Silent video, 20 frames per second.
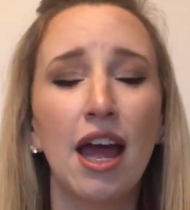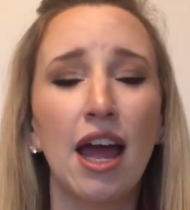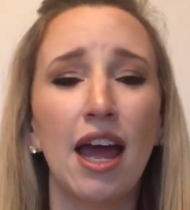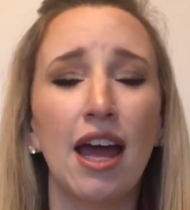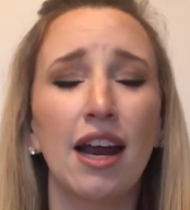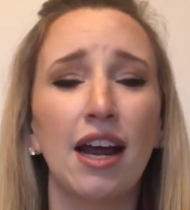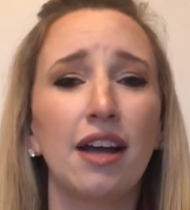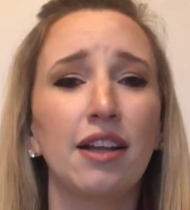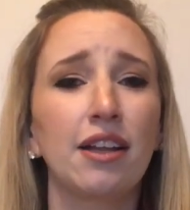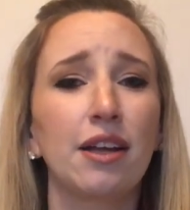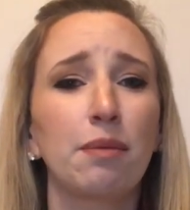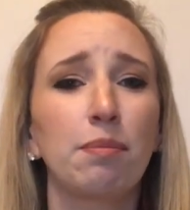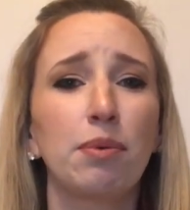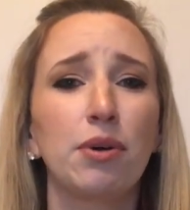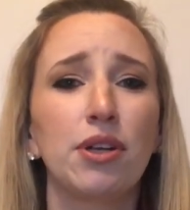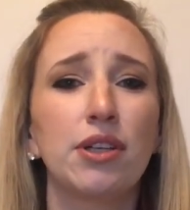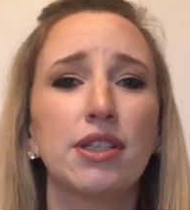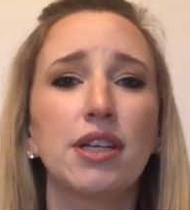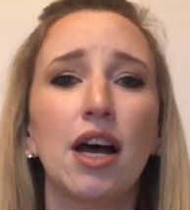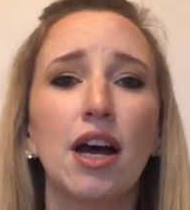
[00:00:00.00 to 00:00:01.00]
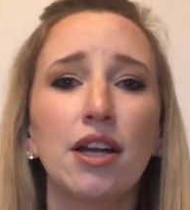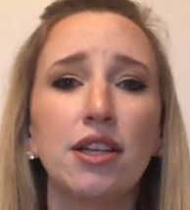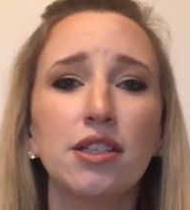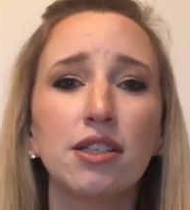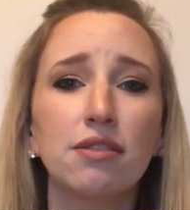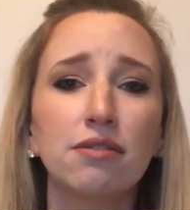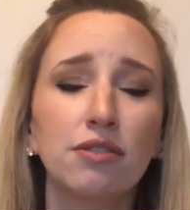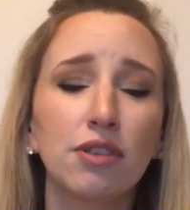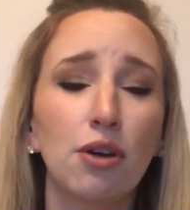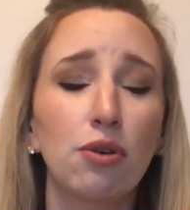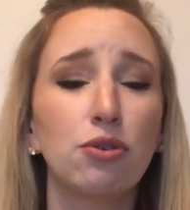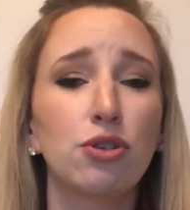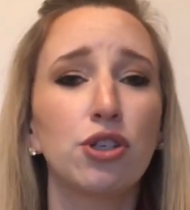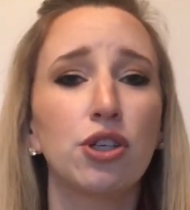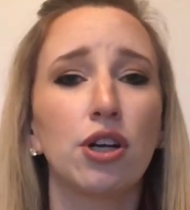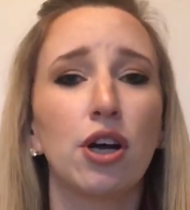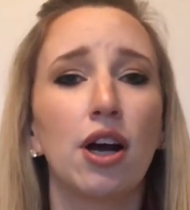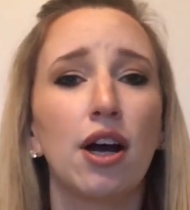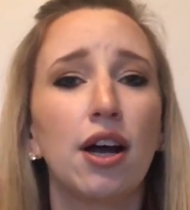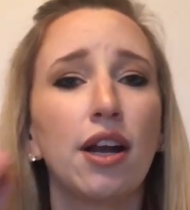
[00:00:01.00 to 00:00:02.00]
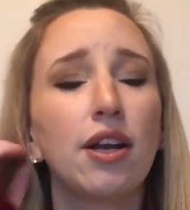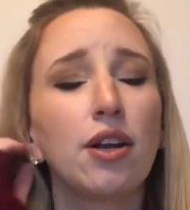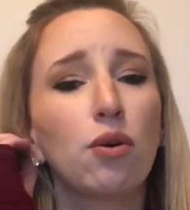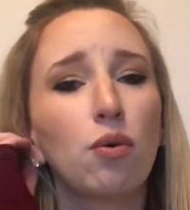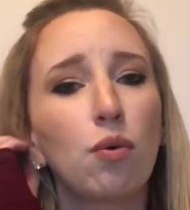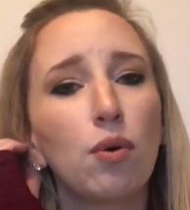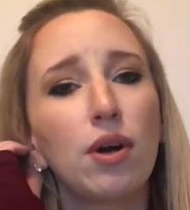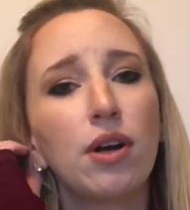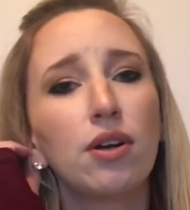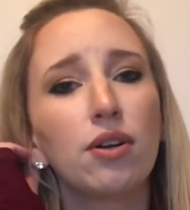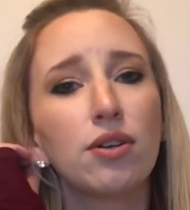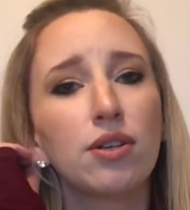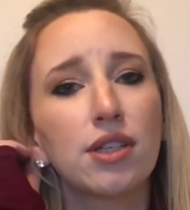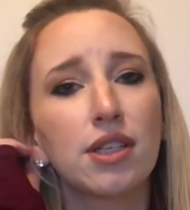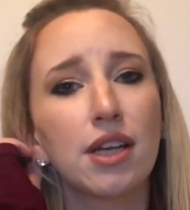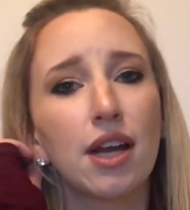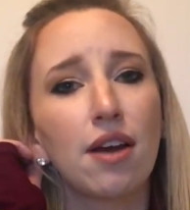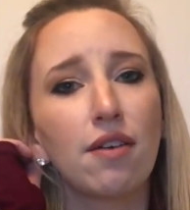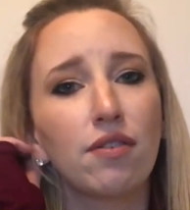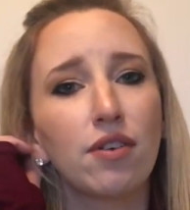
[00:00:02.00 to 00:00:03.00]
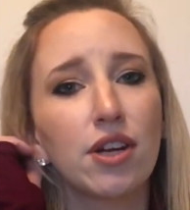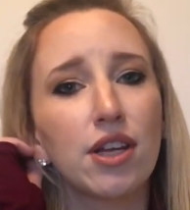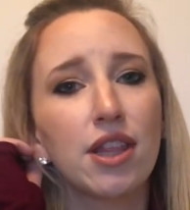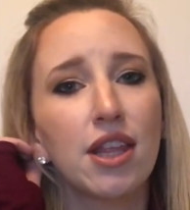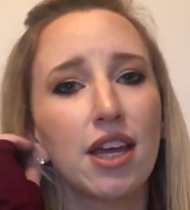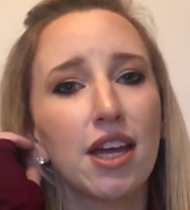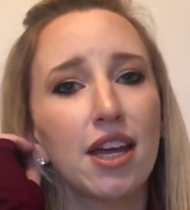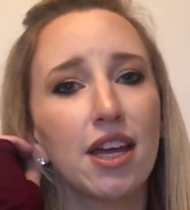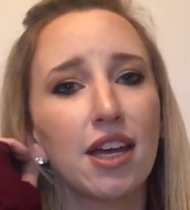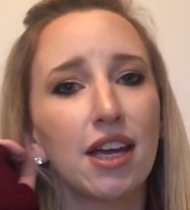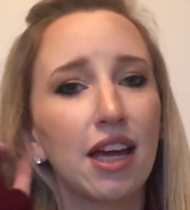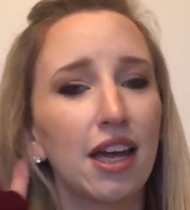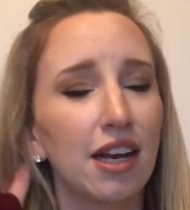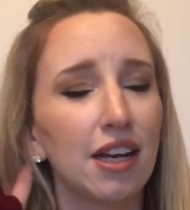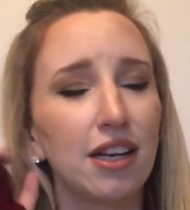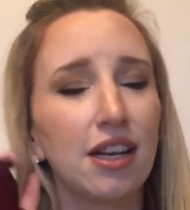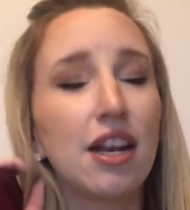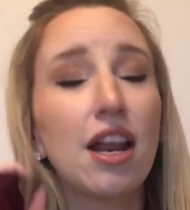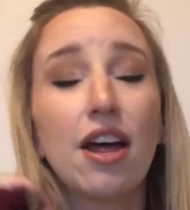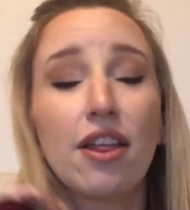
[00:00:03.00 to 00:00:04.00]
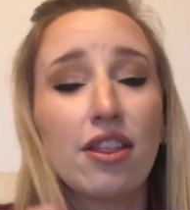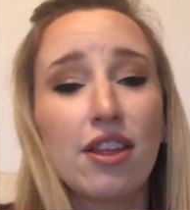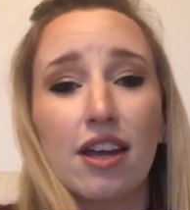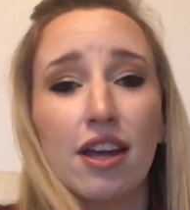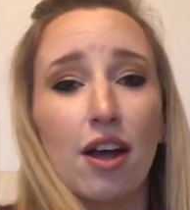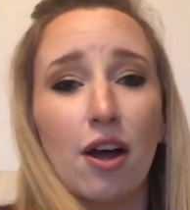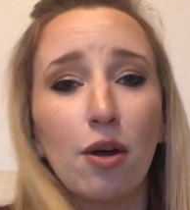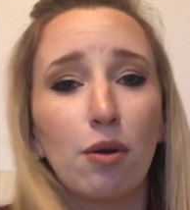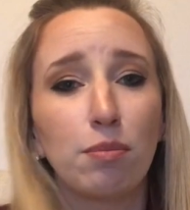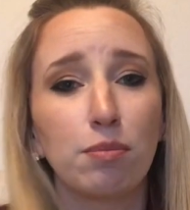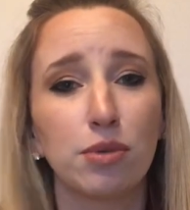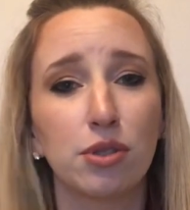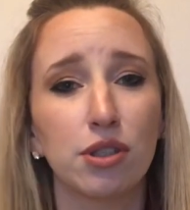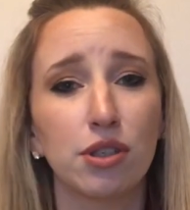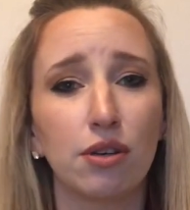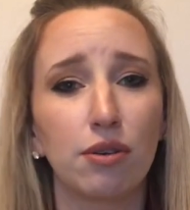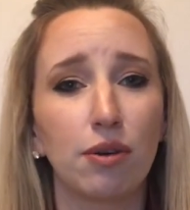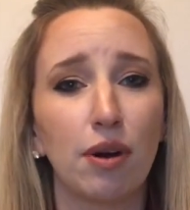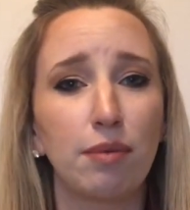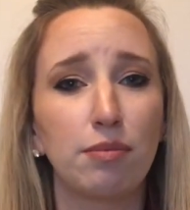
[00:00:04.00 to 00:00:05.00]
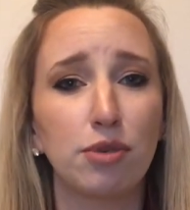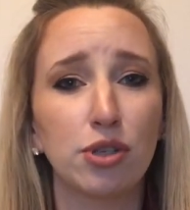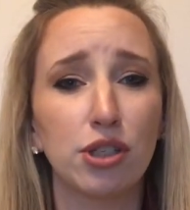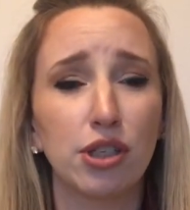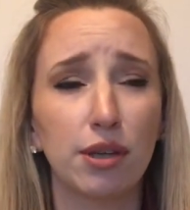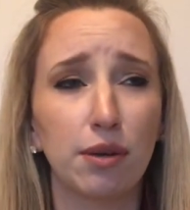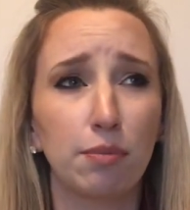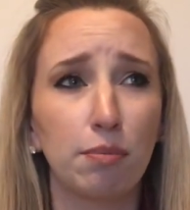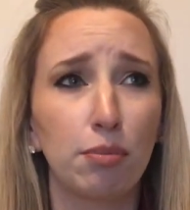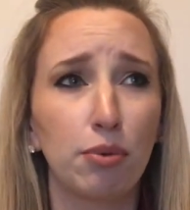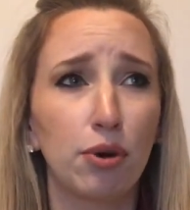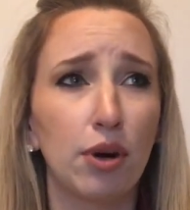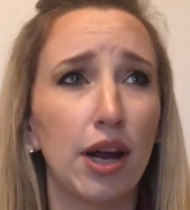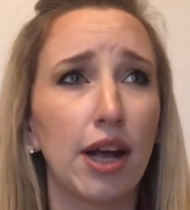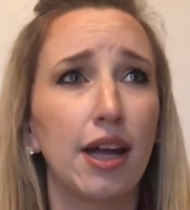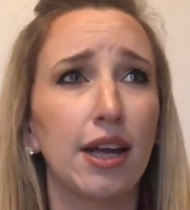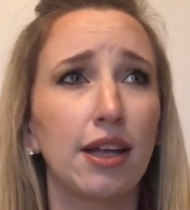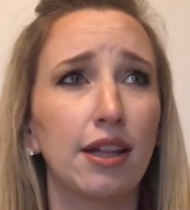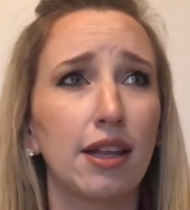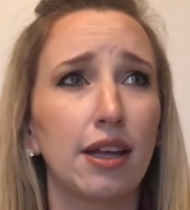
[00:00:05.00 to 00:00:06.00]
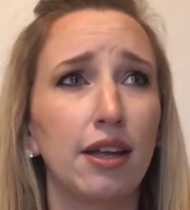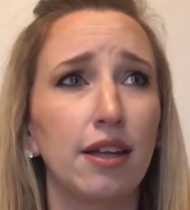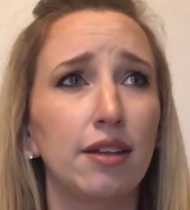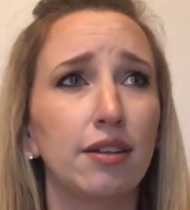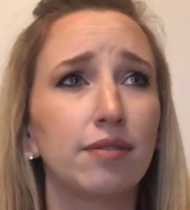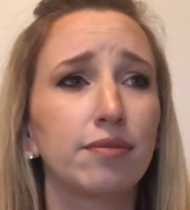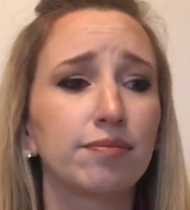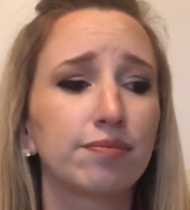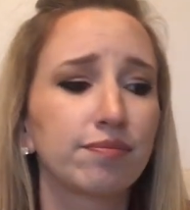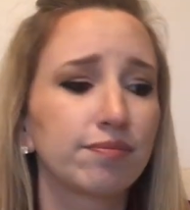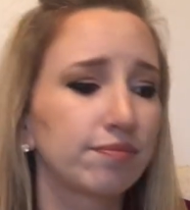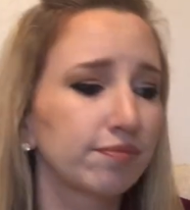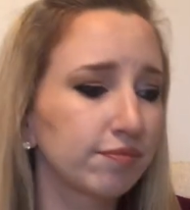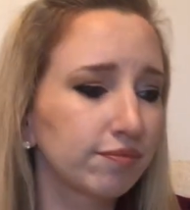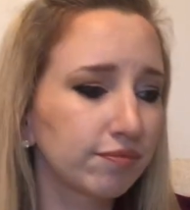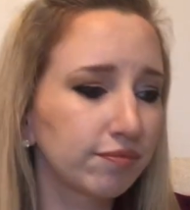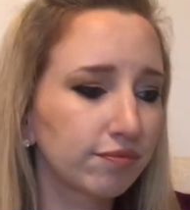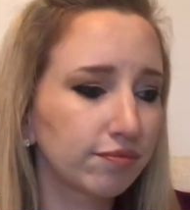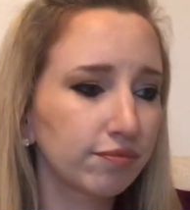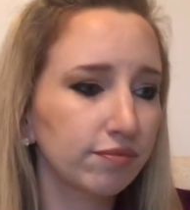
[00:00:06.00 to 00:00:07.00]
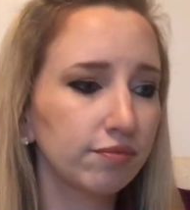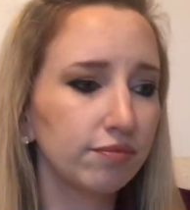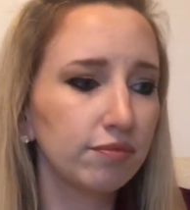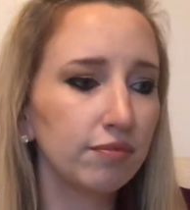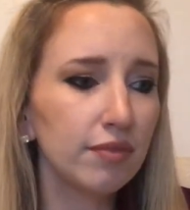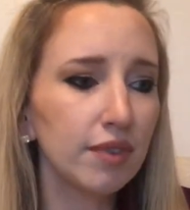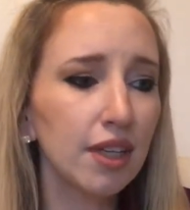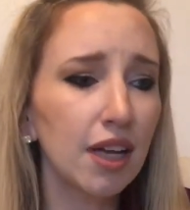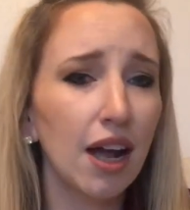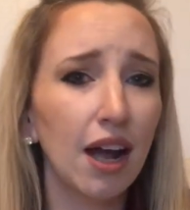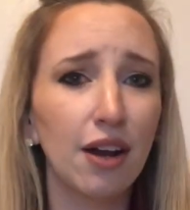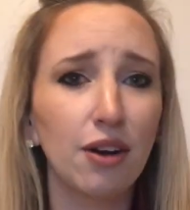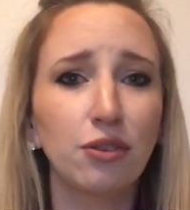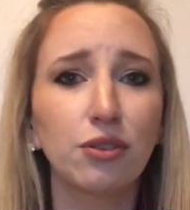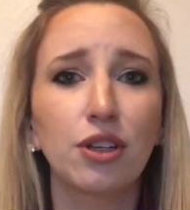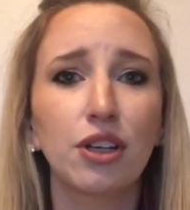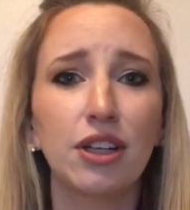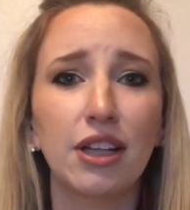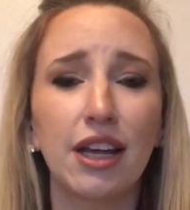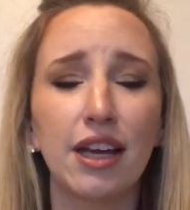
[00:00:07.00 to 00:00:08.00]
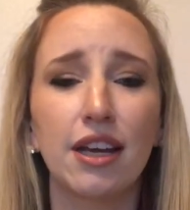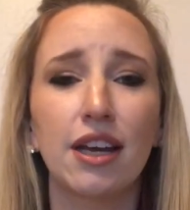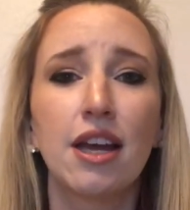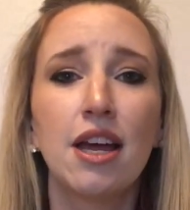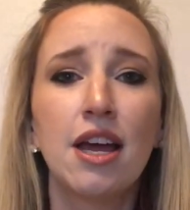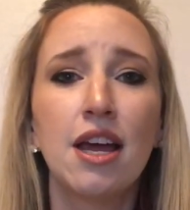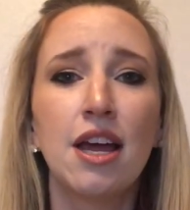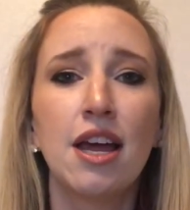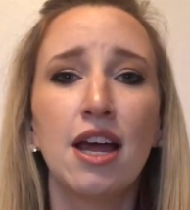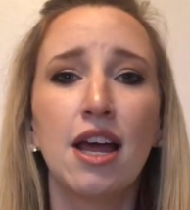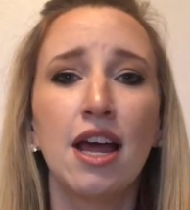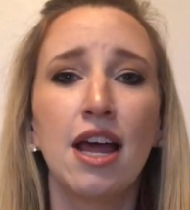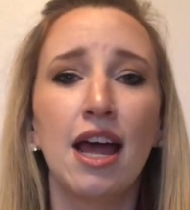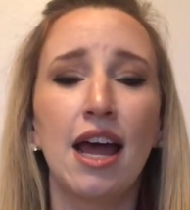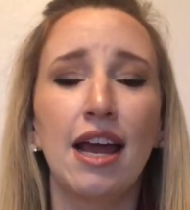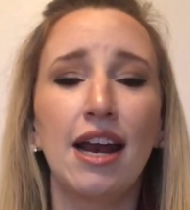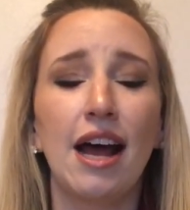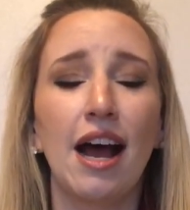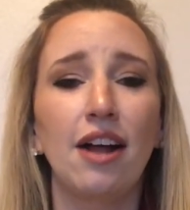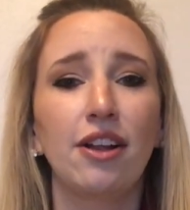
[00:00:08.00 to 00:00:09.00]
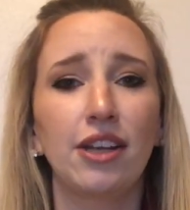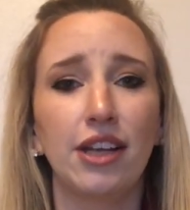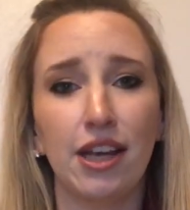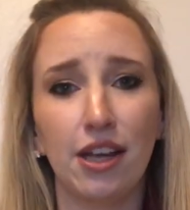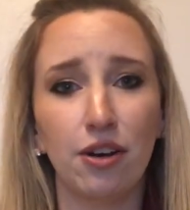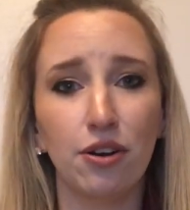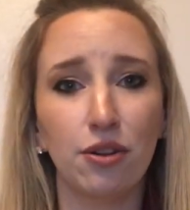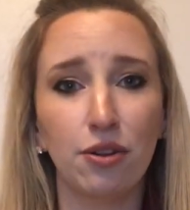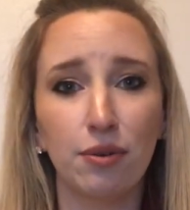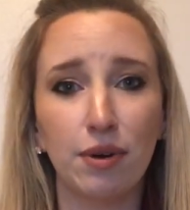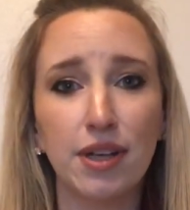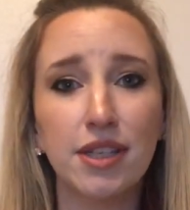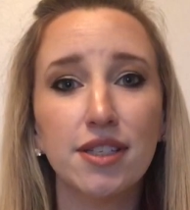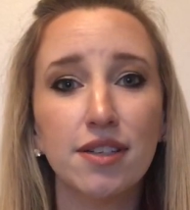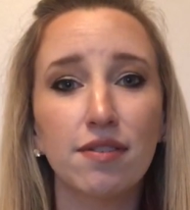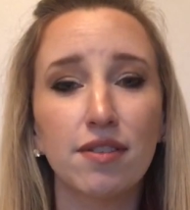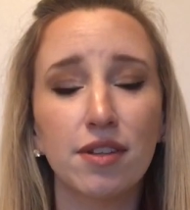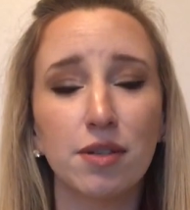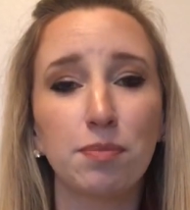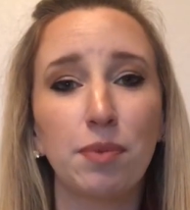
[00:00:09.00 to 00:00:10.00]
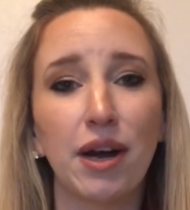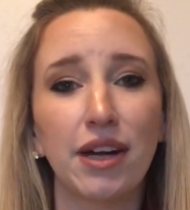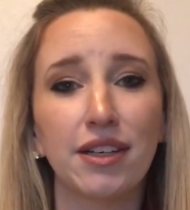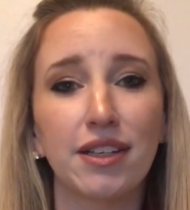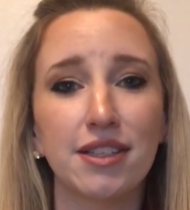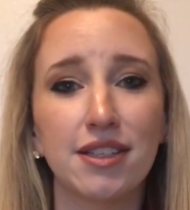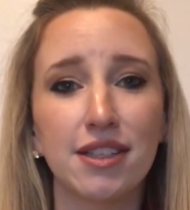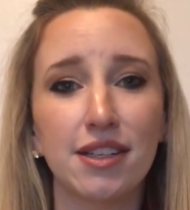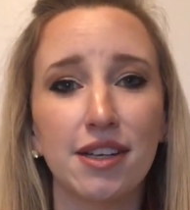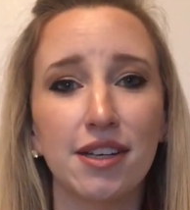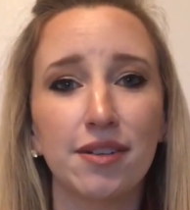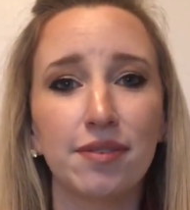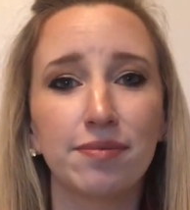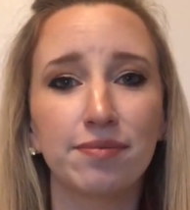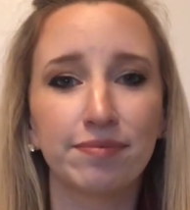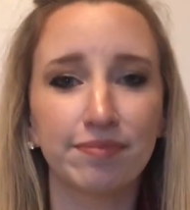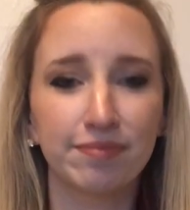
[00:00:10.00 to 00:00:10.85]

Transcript: And I like put tons of lotion on and oils and everything and nothing helps. So I'm just like praying that I don't look like an alligator the rest of this pregnancy.